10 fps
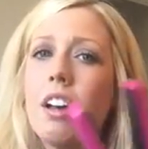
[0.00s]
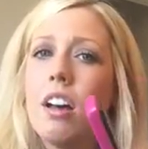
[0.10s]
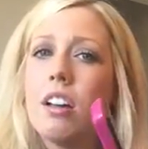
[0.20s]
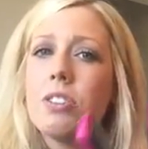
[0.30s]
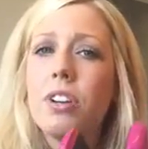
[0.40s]

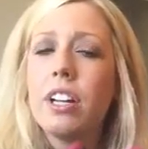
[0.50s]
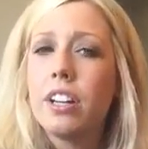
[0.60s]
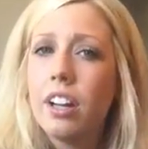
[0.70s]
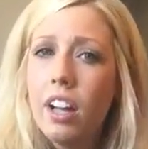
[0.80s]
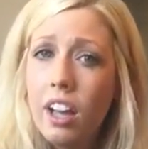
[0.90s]

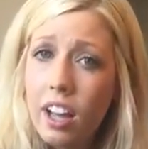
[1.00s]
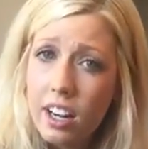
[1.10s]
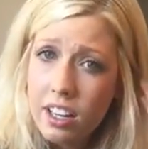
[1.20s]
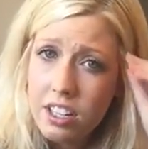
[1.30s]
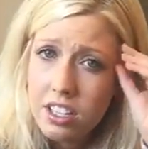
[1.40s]
straightener,
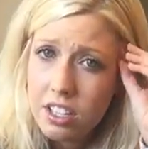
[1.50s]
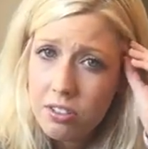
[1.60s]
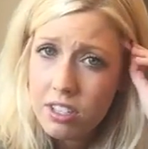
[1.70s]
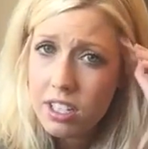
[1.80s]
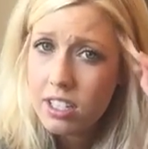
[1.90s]
and I just
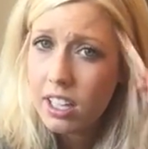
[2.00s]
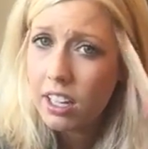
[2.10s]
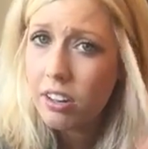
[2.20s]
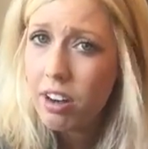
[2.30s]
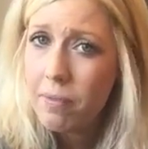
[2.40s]
use this
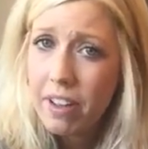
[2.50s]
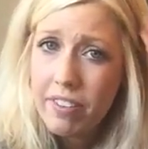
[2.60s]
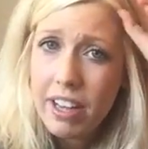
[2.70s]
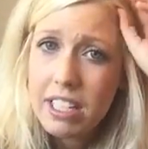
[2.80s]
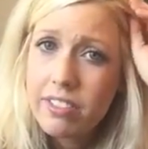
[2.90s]
like around my
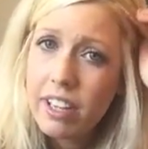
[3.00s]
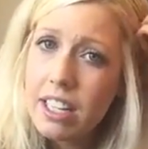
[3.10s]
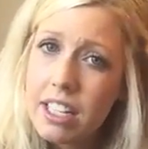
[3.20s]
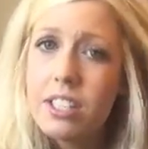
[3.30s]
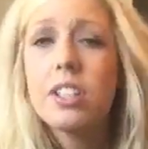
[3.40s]
face if I
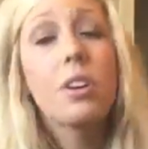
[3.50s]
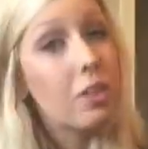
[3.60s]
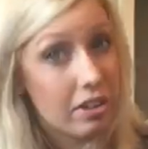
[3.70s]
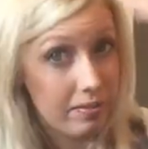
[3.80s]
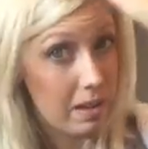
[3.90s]
need to,
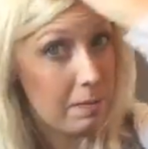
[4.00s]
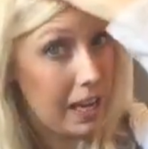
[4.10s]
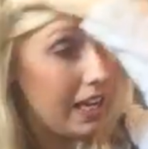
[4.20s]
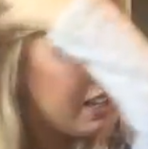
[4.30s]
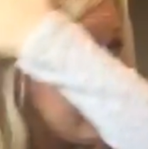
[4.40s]
or if my
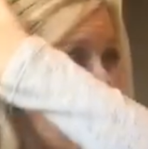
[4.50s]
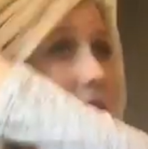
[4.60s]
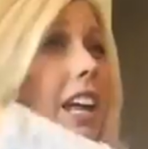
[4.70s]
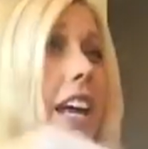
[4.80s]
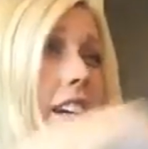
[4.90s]
bangs
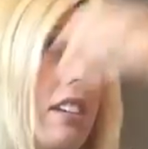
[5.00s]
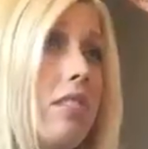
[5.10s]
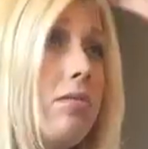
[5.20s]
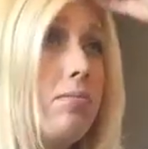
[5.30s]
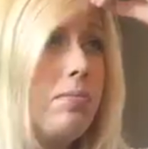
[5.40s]
are like
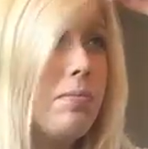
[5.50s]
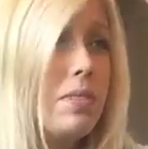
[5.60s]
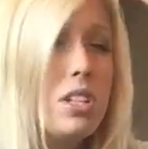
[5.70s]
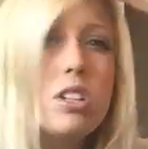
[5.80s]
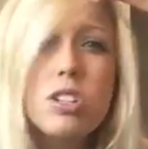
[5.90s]

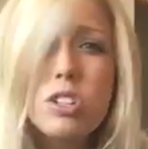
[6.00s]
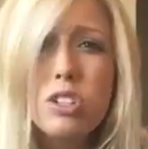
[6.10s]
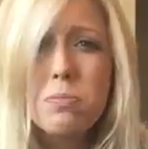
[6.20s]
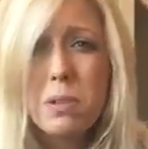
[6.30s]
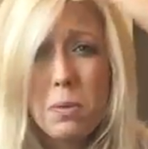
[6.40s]

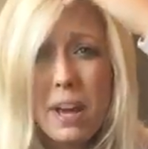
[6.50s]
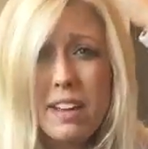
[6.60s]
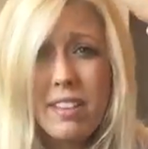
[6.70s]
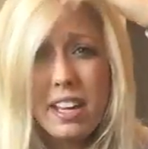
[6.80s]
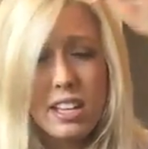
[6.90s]
super
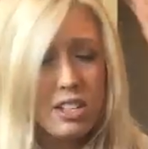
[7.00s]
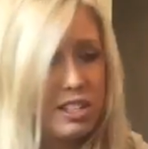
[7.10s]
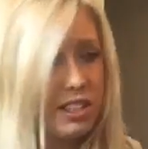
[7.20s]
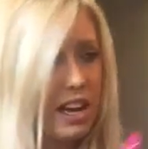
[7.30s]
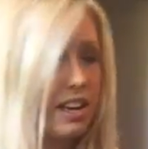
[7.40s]
wavy. It just